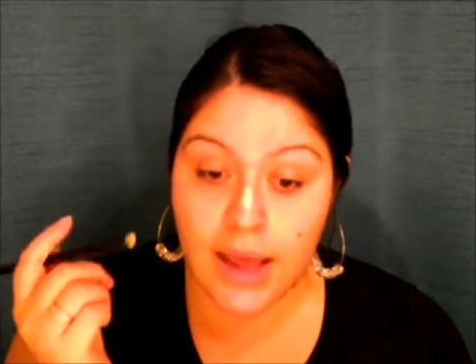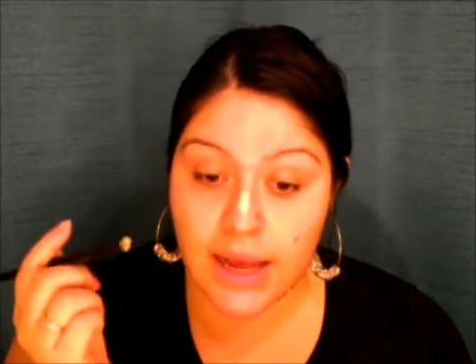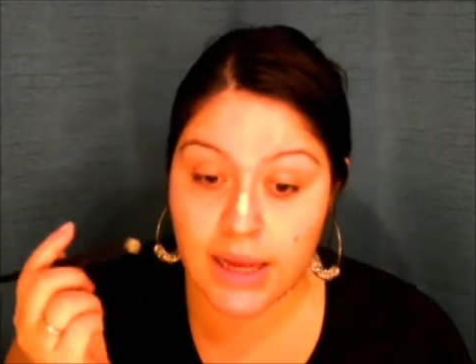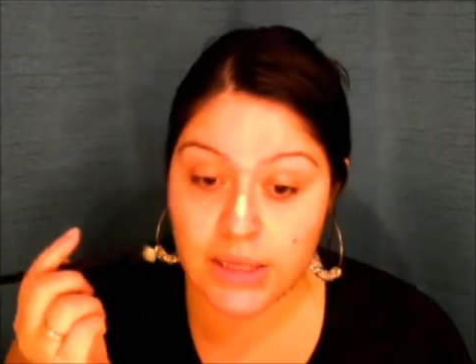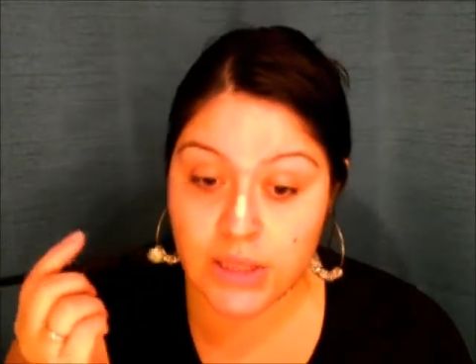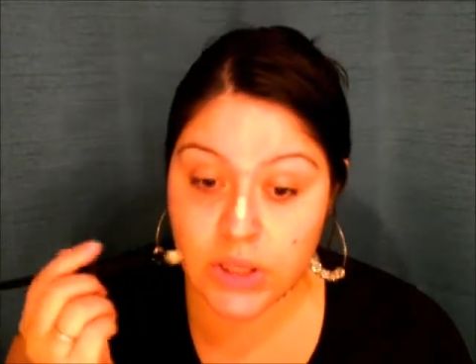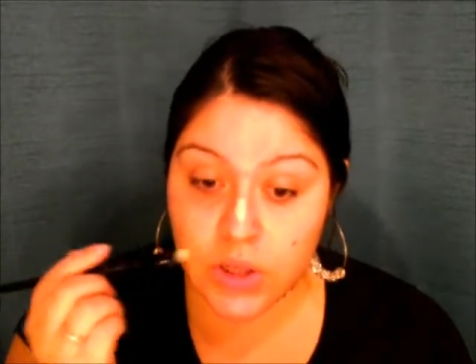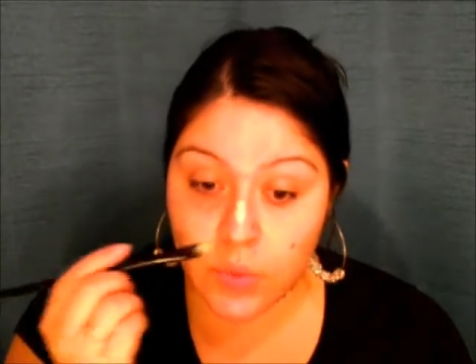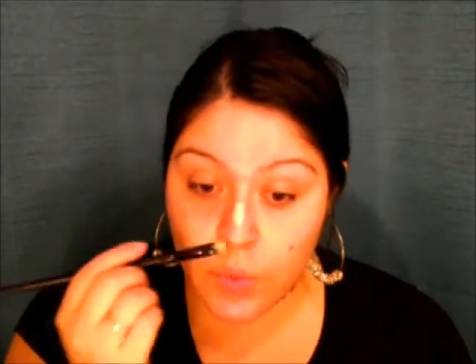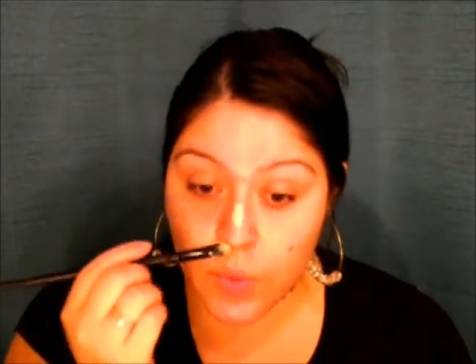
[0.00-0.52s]

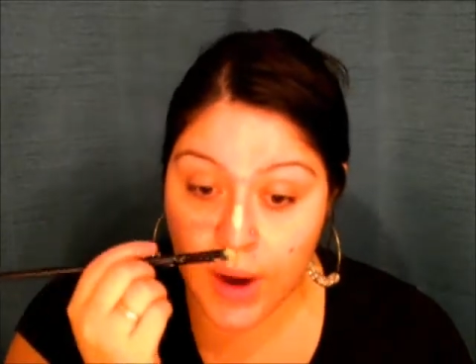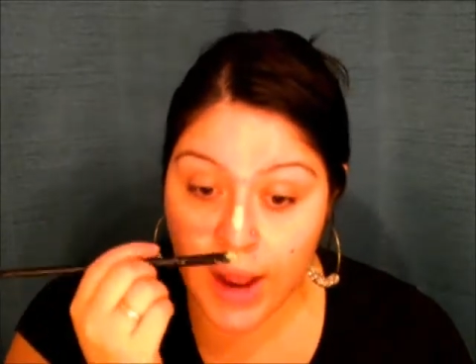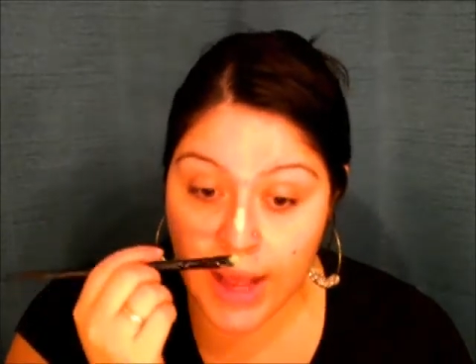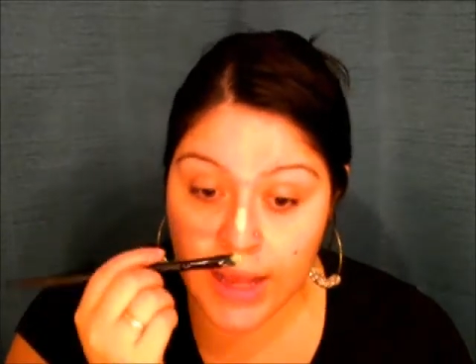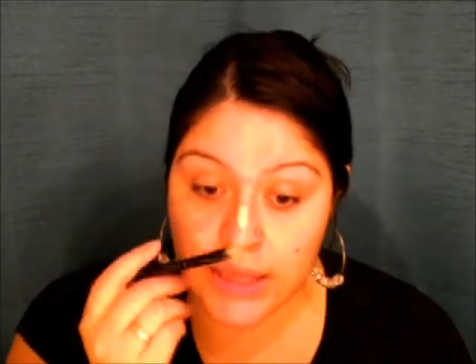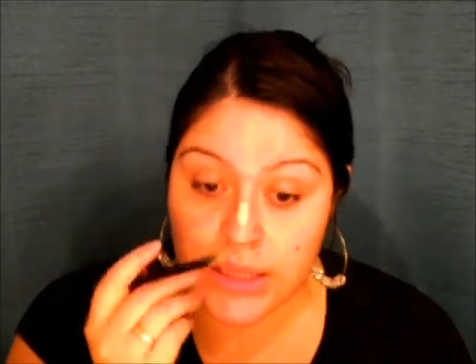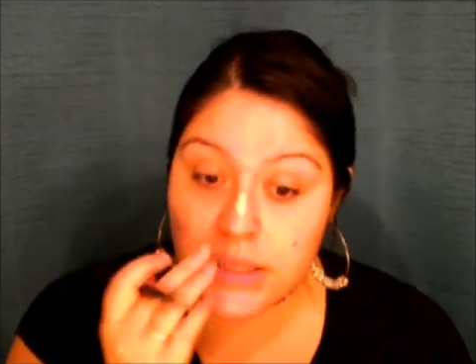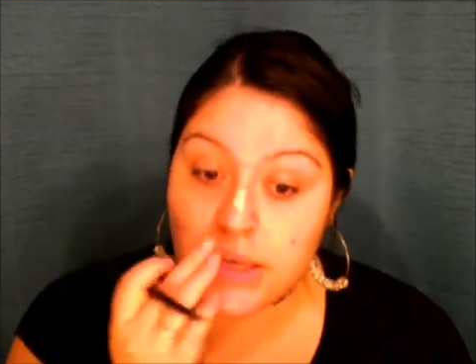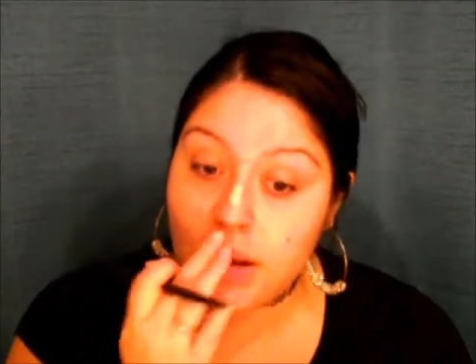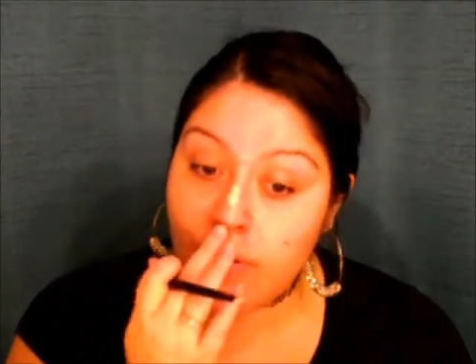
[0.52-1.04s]
as the
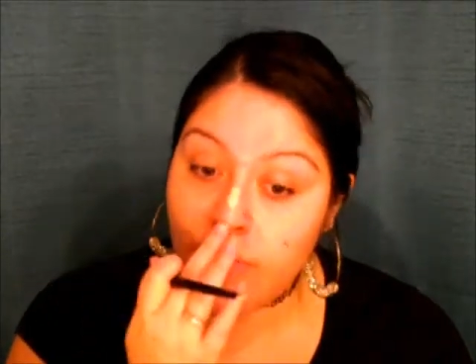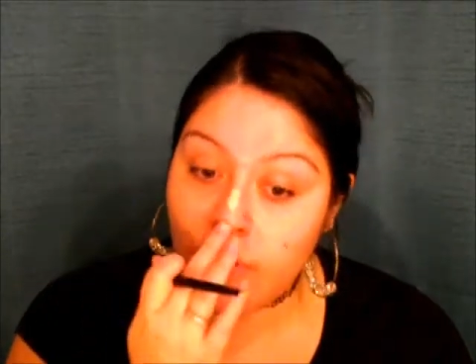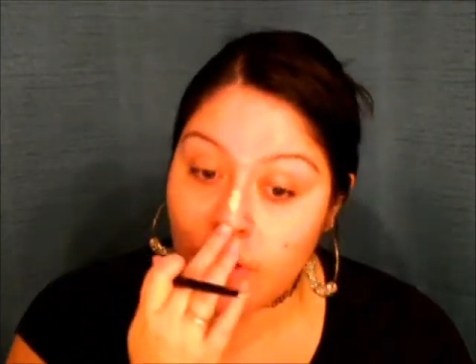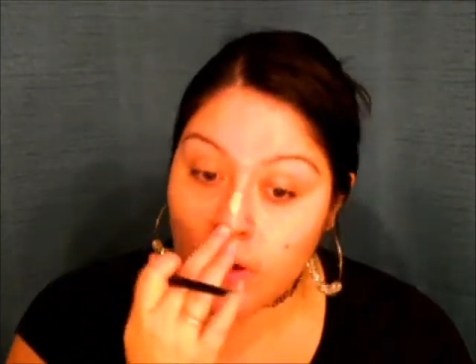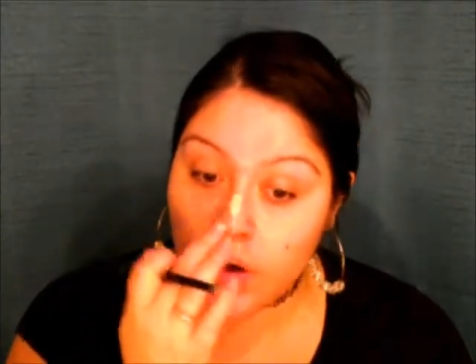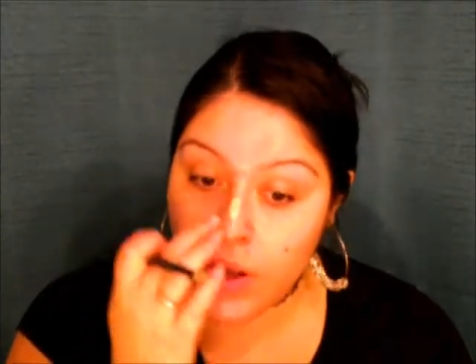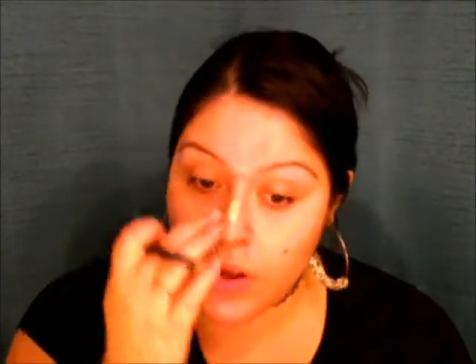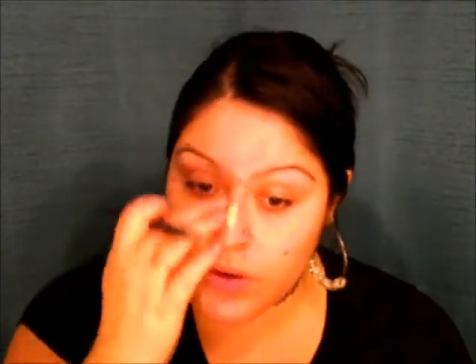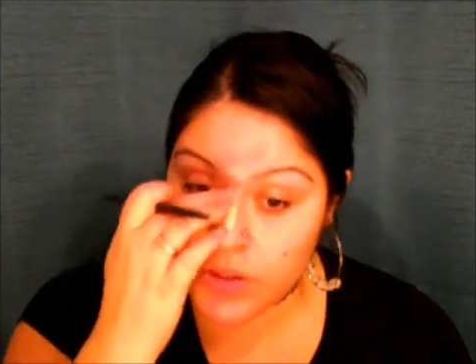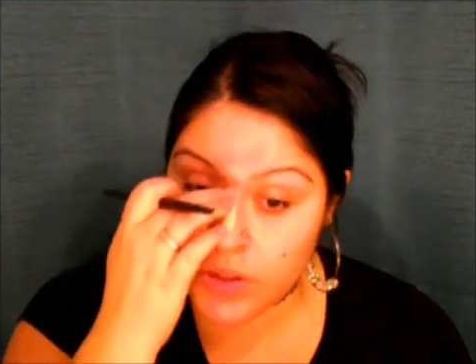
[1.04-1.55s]
rest of
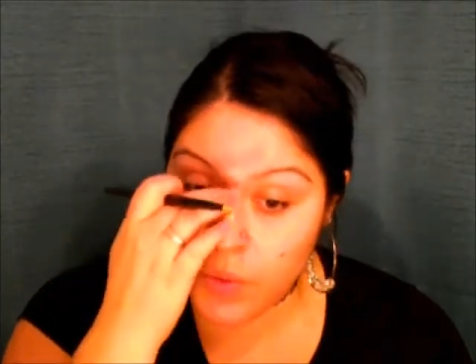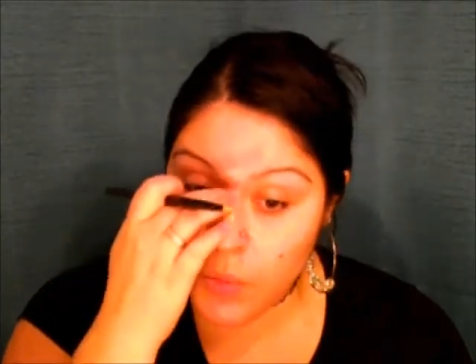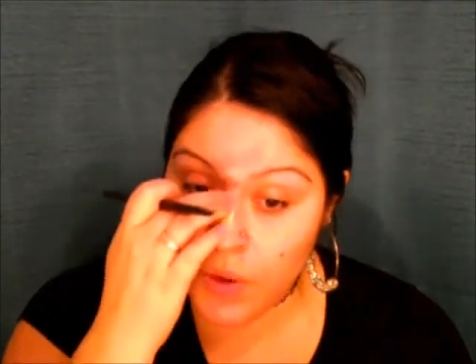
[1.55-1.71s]
your nose.